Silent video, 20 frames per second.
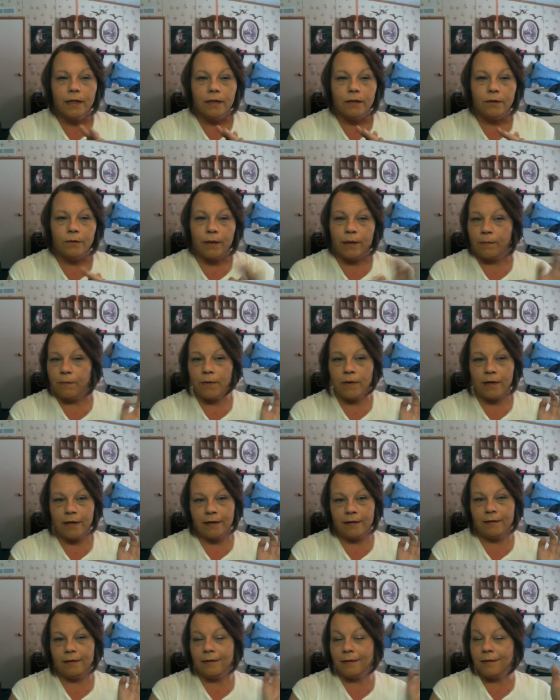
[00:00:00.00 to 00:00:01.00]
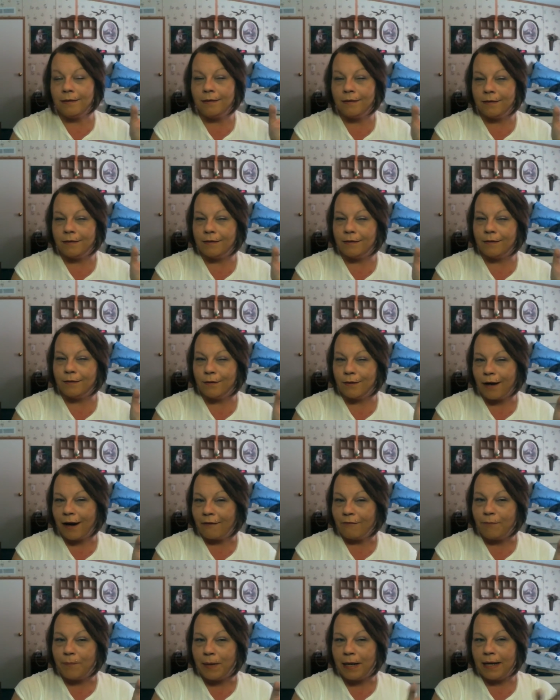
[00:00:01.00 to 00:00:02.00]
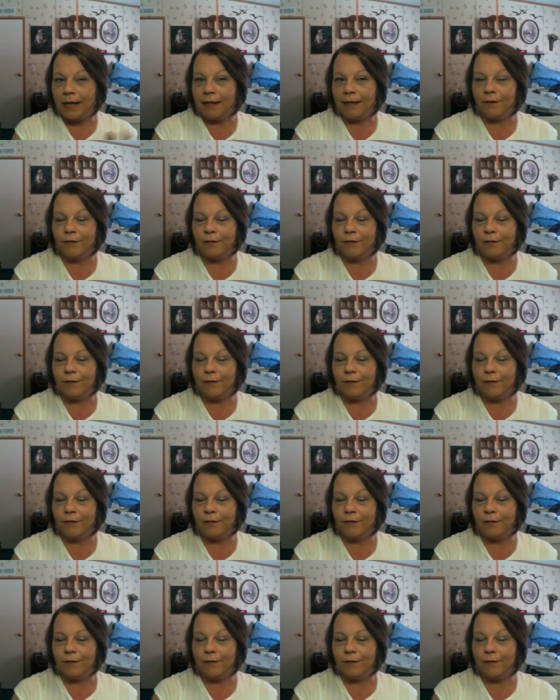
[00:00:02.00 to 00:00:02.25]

do I want this craft paint?